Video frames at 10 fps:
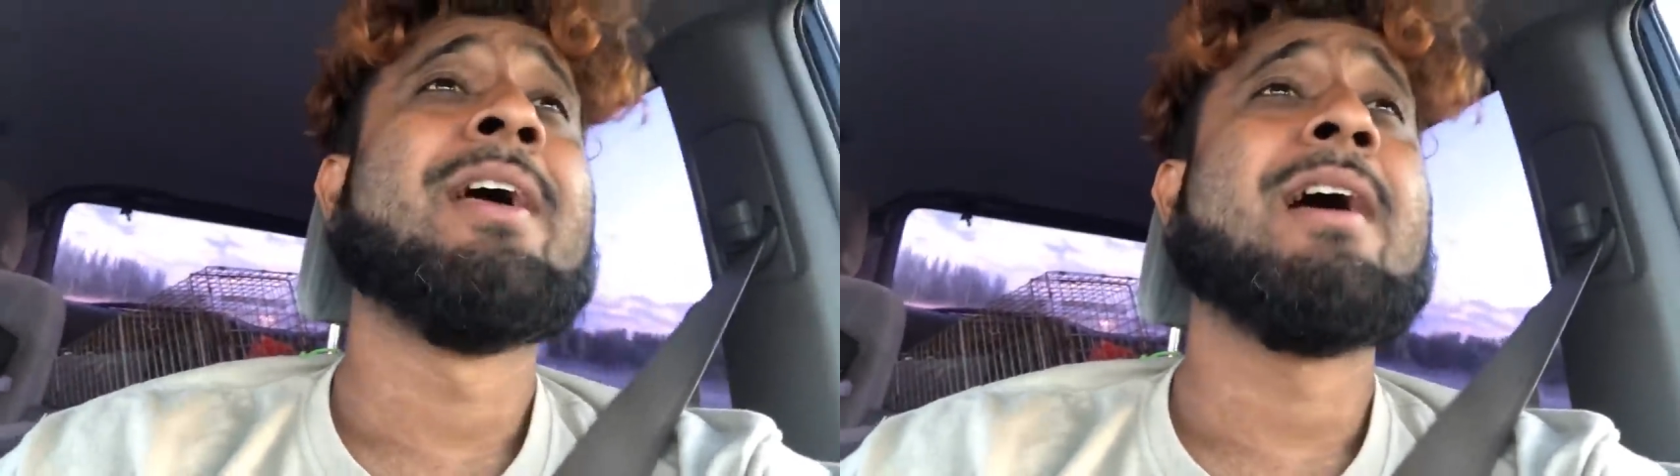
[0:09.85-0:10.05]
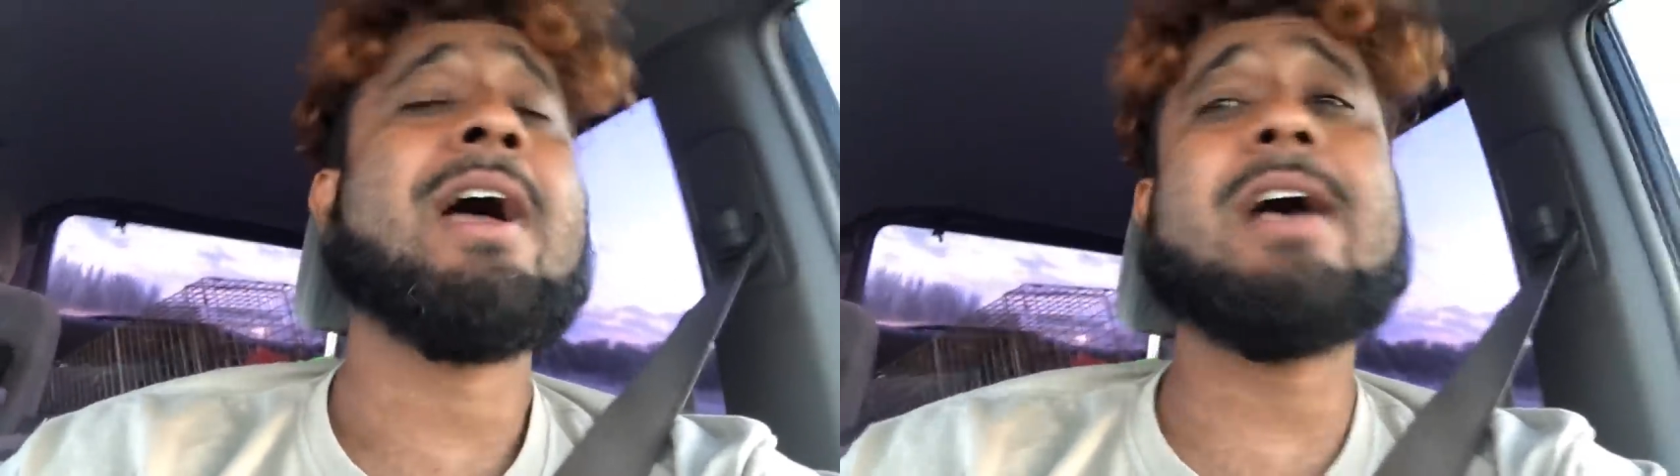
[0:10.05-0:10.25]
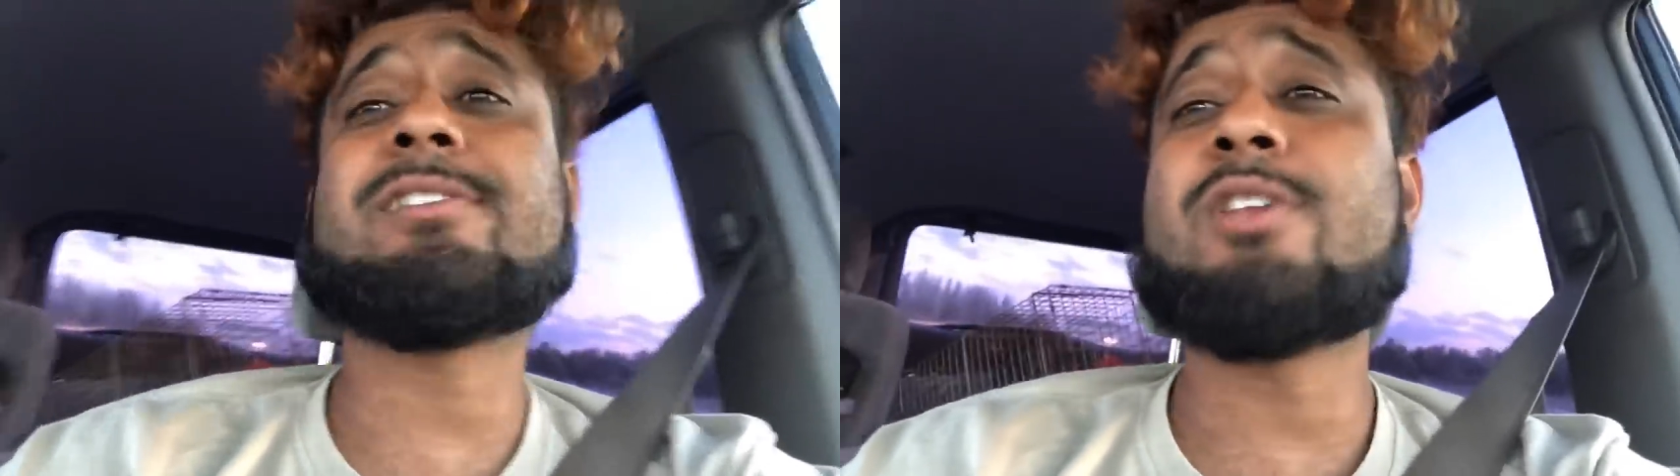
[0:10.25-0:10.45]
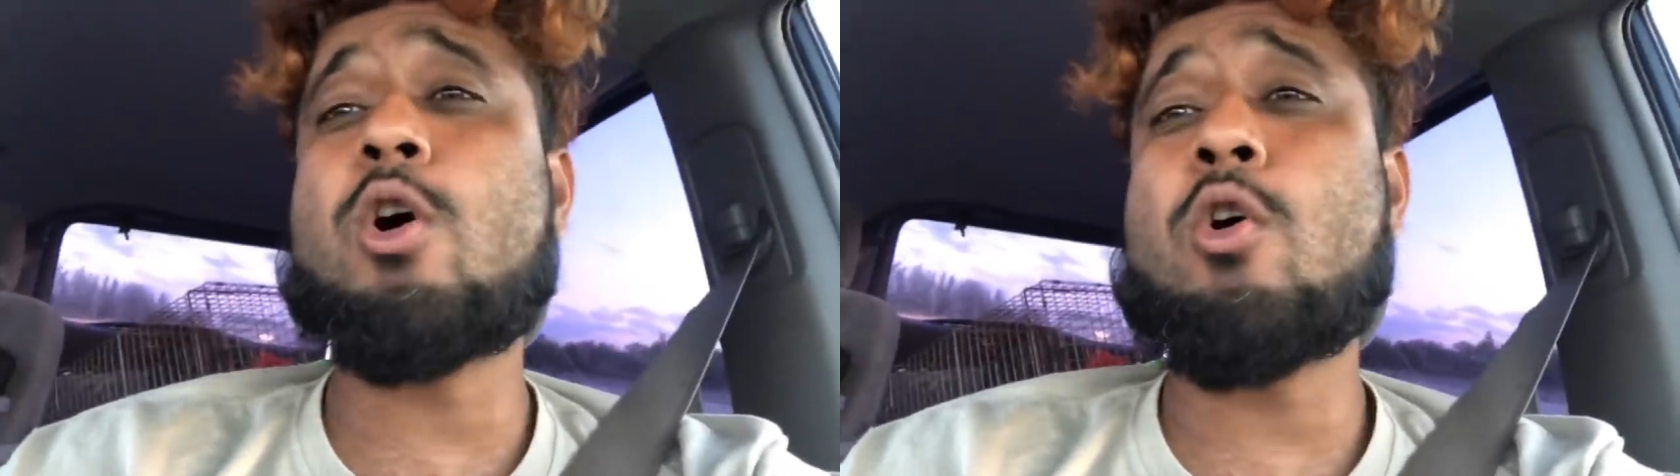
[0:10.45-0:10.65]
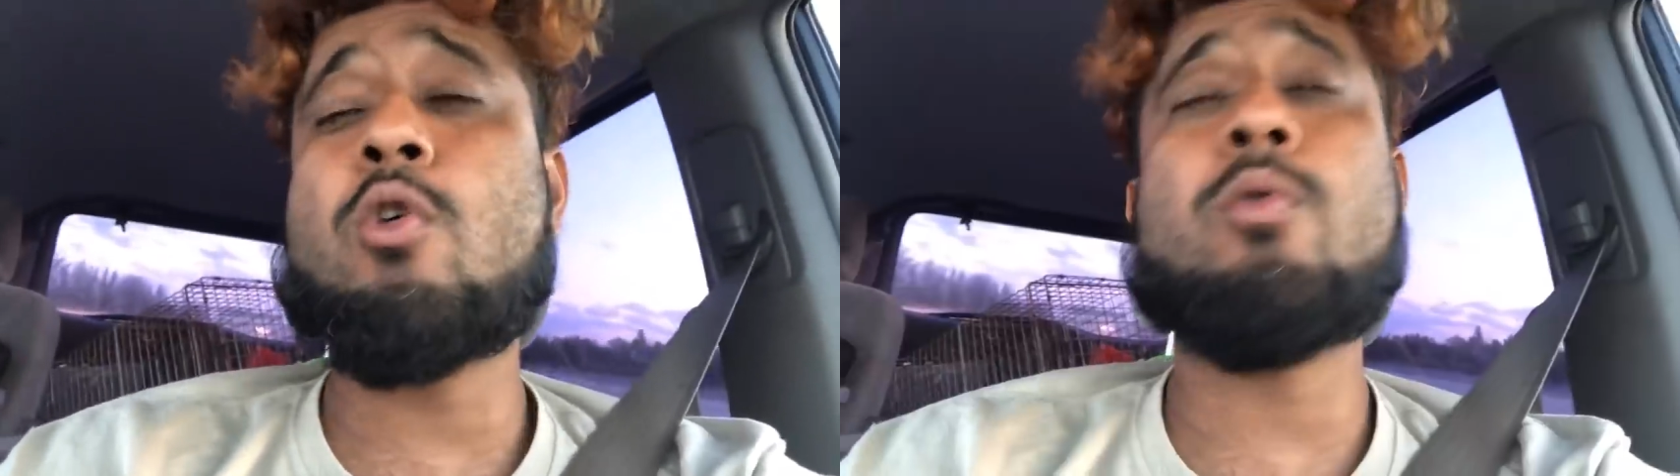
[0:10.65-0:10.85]
As
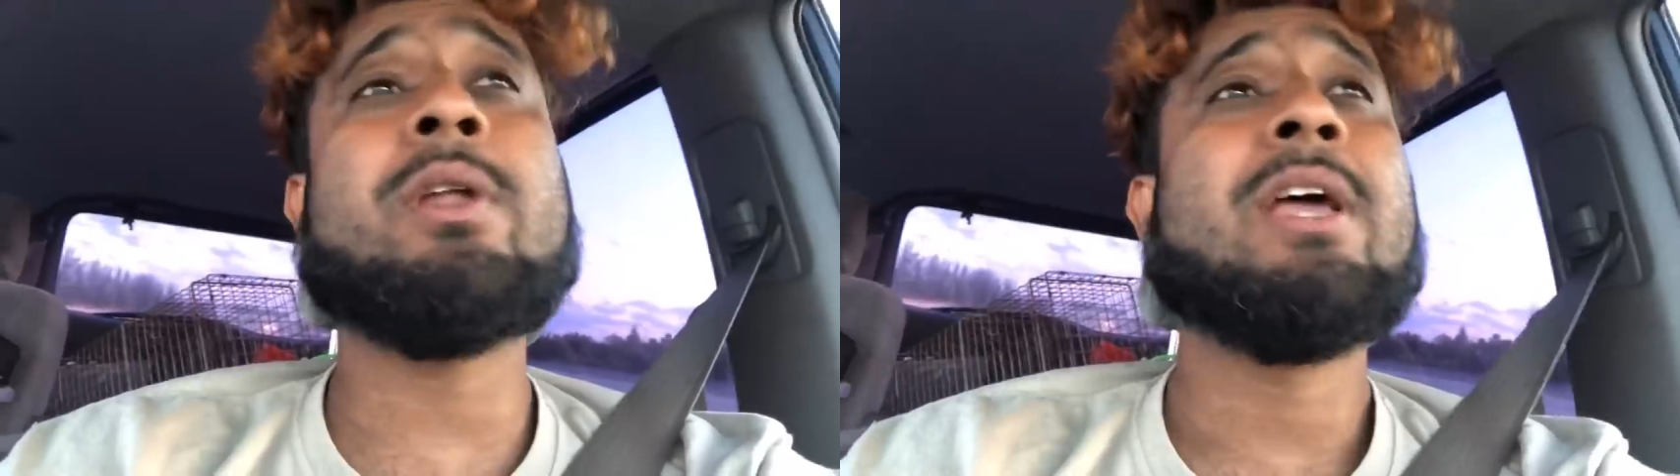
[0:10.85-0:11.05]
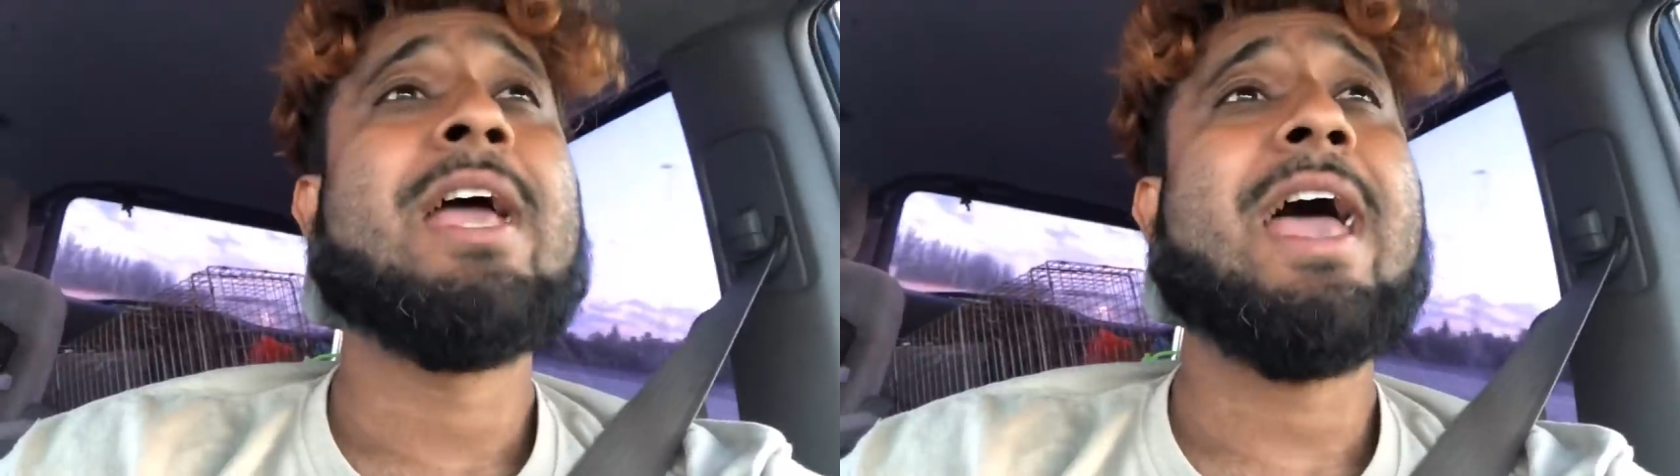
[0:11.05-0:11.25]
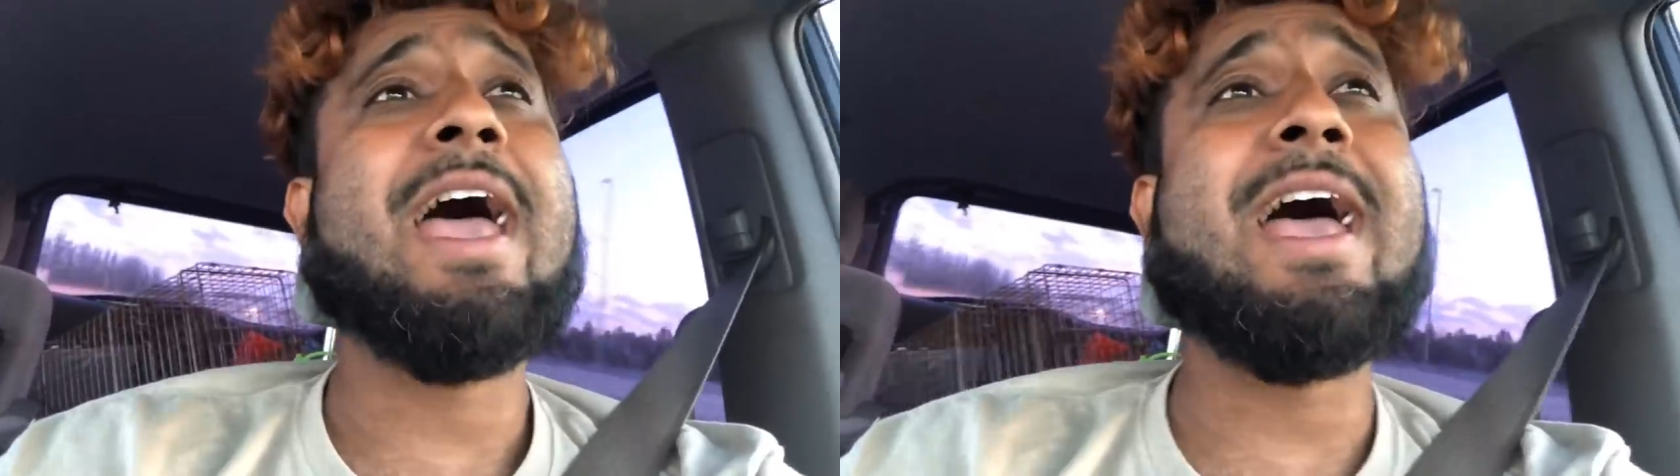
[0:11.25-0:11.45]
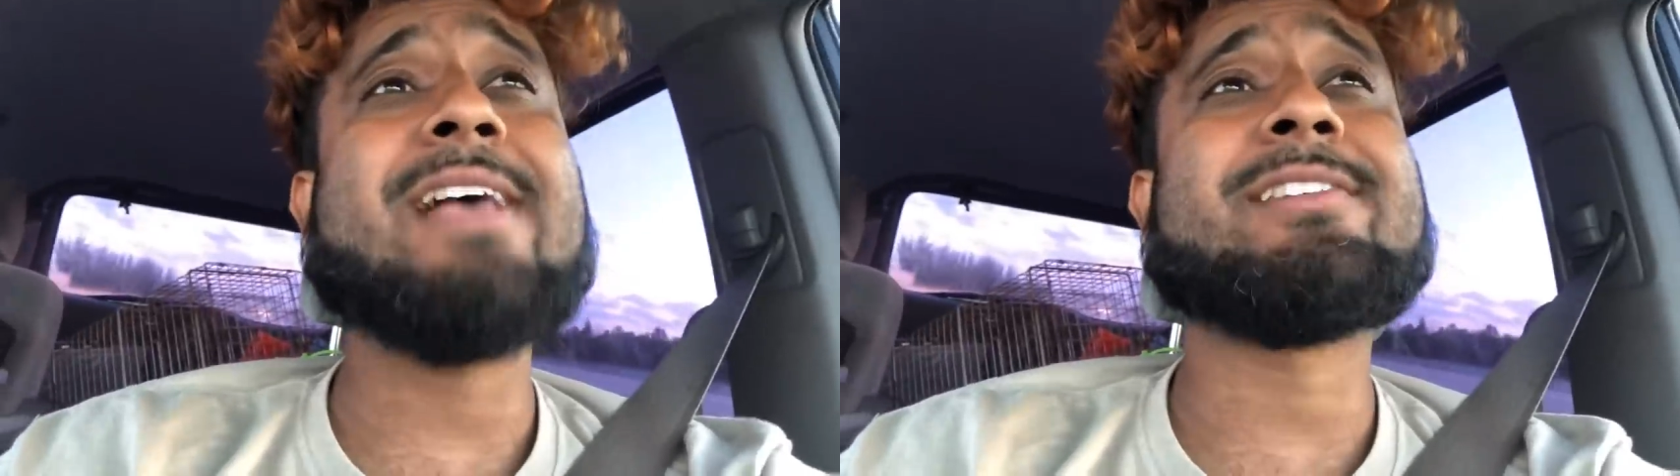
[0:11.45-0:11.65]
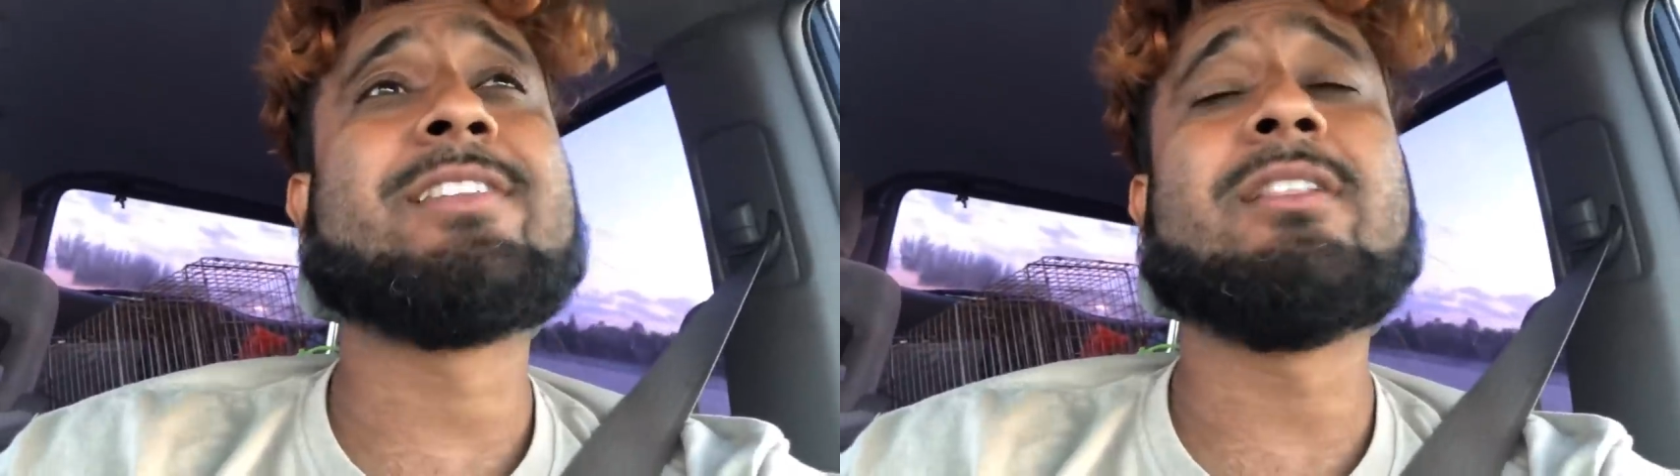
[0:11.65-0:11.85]
known as the